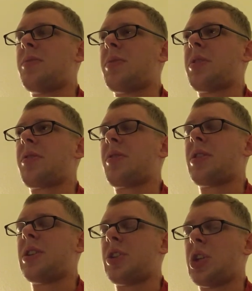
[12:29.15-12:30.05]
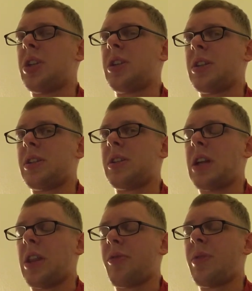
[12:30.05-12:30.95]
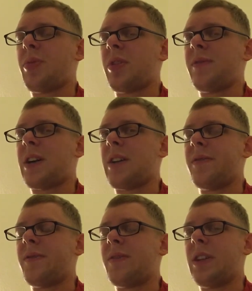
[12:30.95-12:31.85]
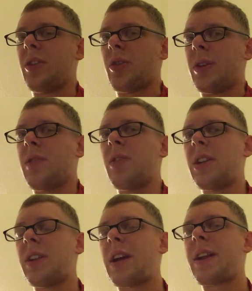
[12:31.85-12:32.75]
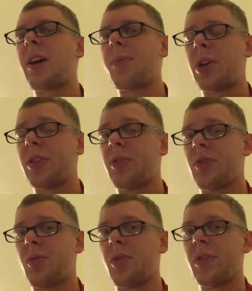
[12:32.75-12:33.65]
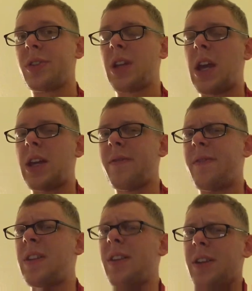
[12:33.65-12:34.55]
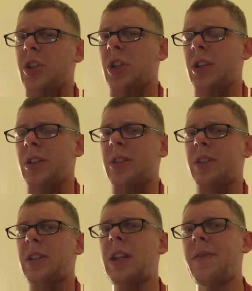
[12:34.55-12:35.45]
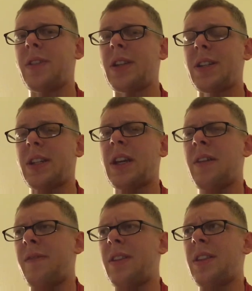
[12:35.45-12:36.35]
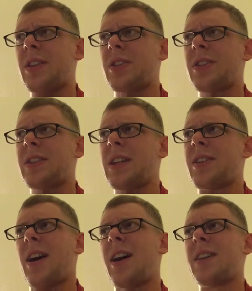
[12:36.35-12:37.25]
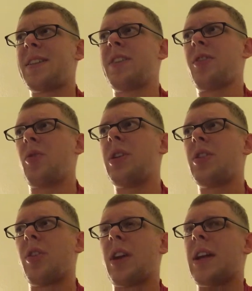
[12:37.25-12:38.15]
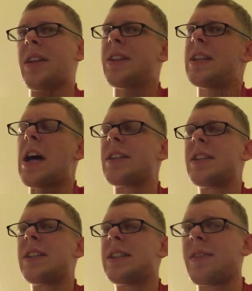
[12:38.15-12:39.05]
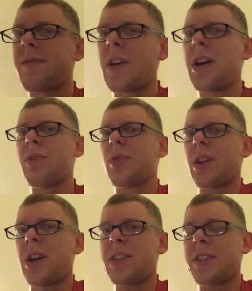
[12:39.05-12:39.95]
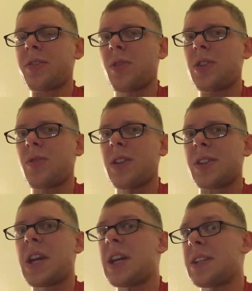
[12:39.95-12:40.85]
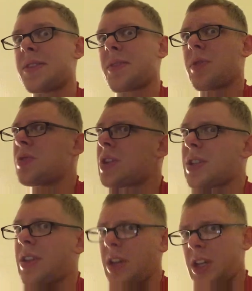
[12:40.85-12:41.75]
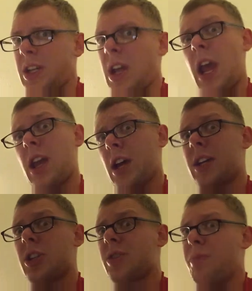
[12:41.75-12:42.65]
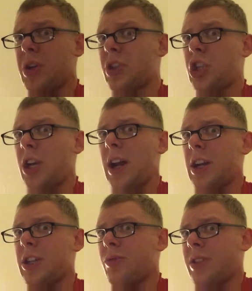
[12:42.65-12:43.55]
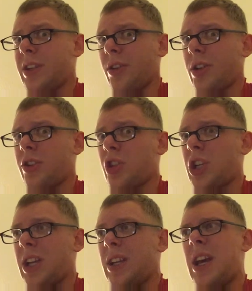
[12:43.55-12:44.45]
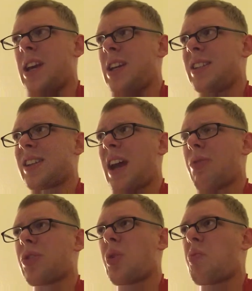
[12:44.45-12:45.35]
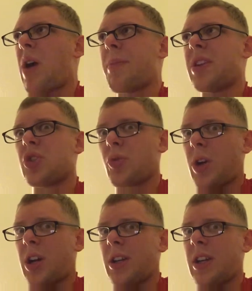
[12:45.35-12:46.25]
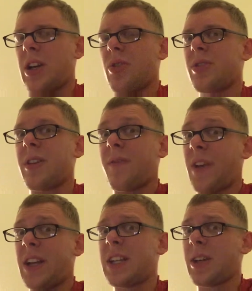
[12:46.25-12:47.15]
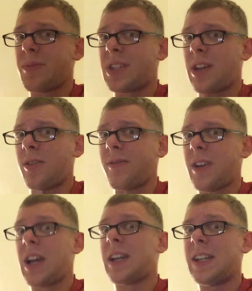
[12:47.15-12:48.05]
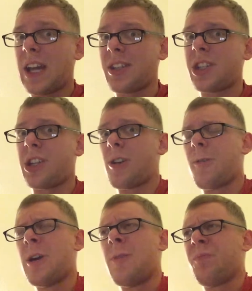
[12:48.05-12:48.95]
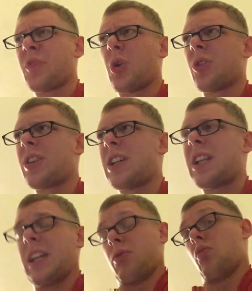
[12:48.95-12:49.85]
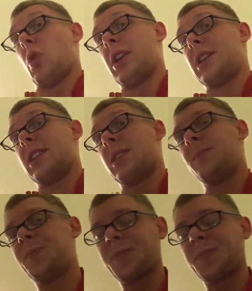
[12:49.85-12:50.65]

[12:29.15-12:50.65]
But 3rd edition and 3.5, you know, he really let up on those rules. 5th edition even does it. 5th edition says a hostile creature and then doesn't define what a hostile creature is. Is it someone who's just thinking, hey, I could just mug the shit out of you and steal all your shit? Is it a guy with a weapon drawn who's defending himself against you? Or, like, what is it?